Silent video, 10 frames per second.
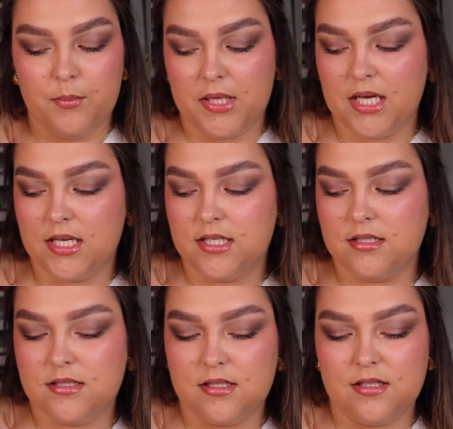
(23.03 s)

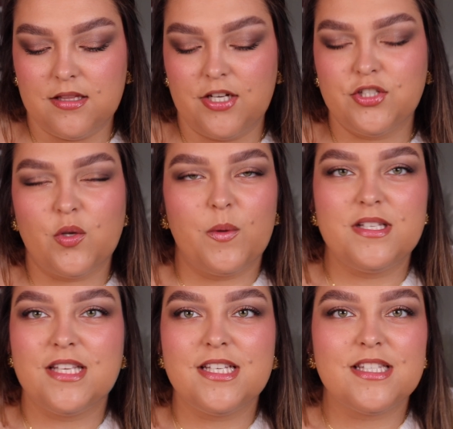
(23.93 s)
because there's
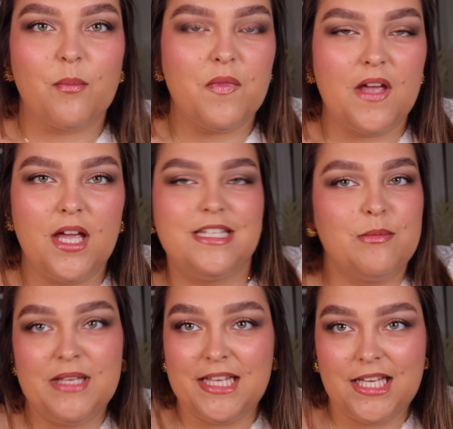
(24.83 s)
always like something
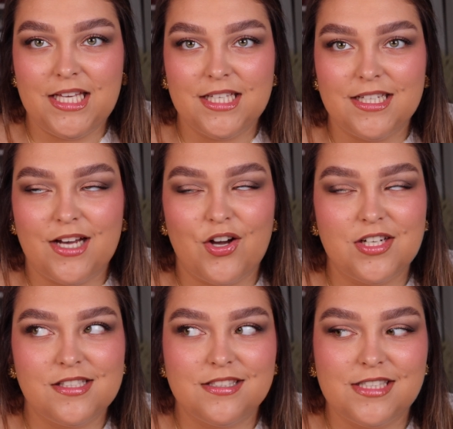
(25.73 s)
gimmicky,
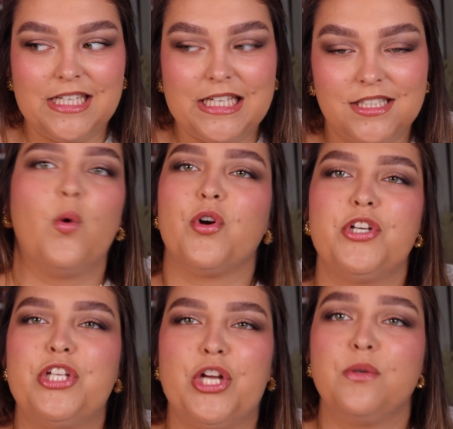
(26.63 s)
honestly, or
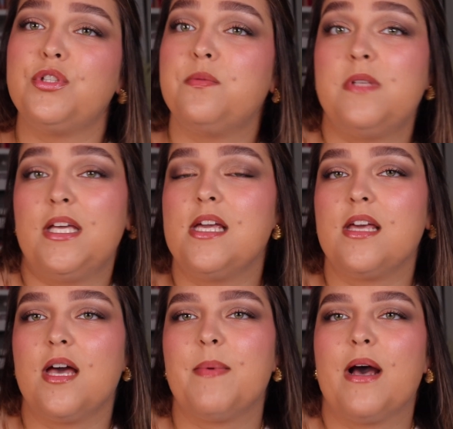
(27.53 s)

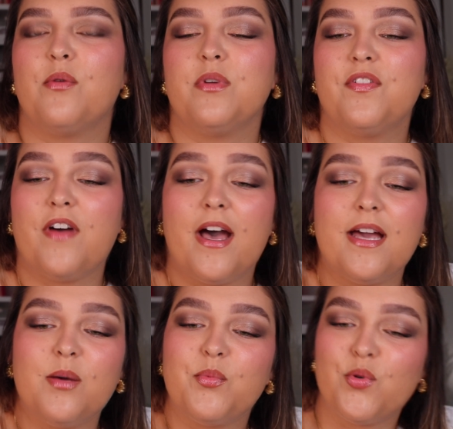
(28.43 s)
unique about
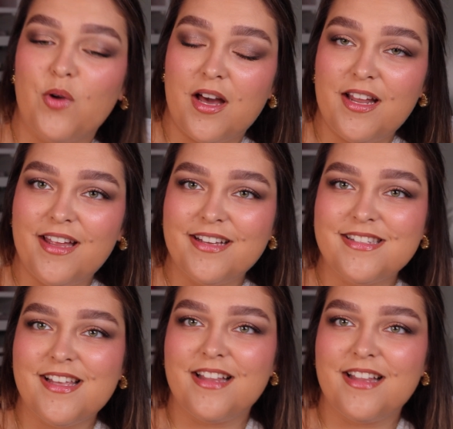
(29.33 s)
Refy products.